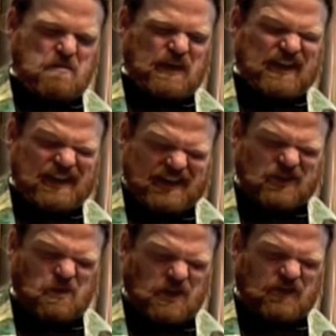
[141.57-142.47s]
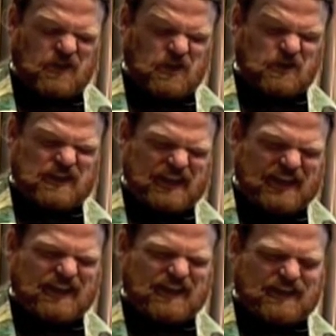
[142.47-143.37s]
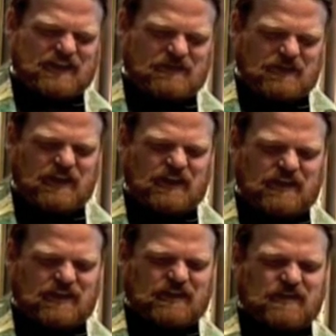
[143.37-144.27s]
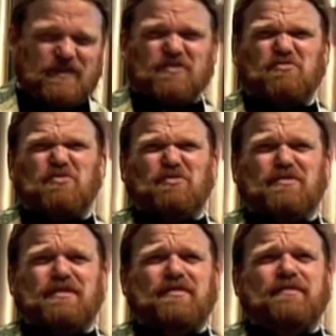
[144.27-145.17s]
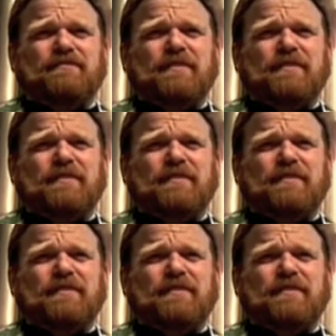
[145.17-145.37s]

But it is one of those inconvenient truths,